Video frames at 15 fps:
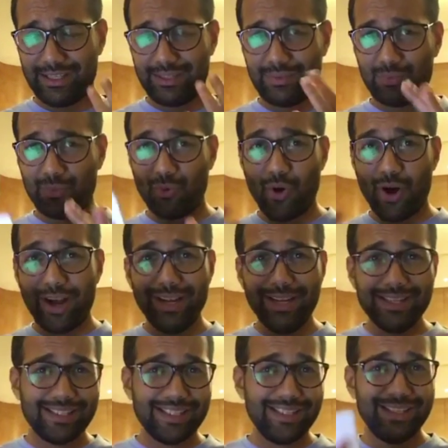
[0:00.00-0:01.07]
What
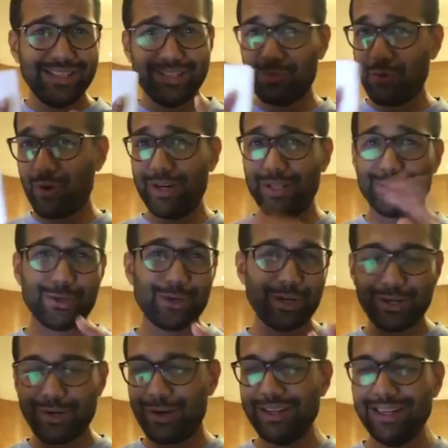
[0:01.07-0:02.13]
is this? What is going
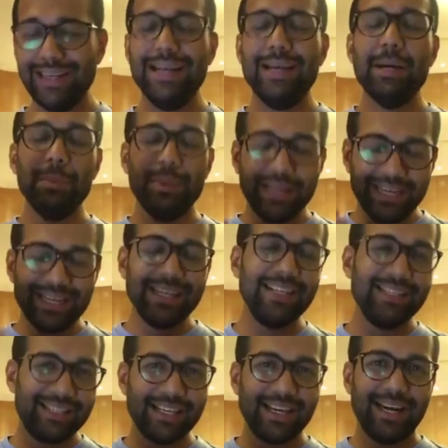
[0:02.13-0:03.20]
on? But it
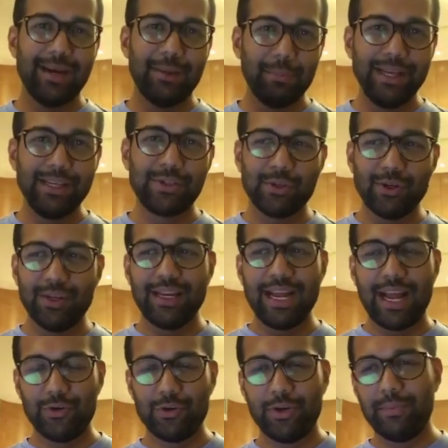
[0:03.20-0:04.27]
is based on
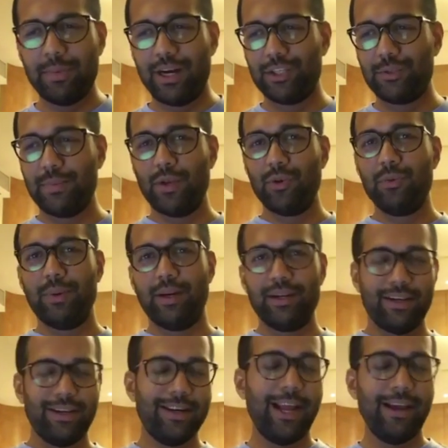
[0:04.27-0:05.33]
Android Marshmallow, but
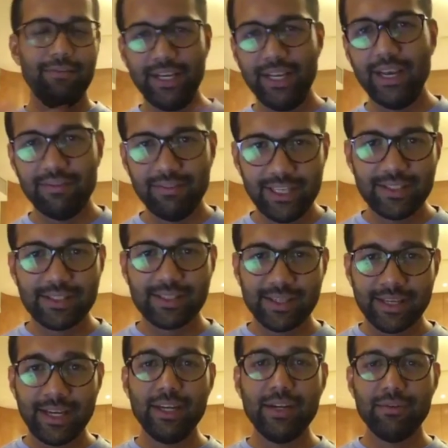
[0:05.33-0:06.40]
a heavily
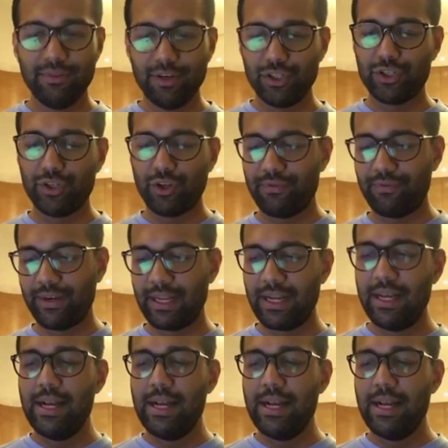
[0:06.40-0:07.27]
skinned version of it.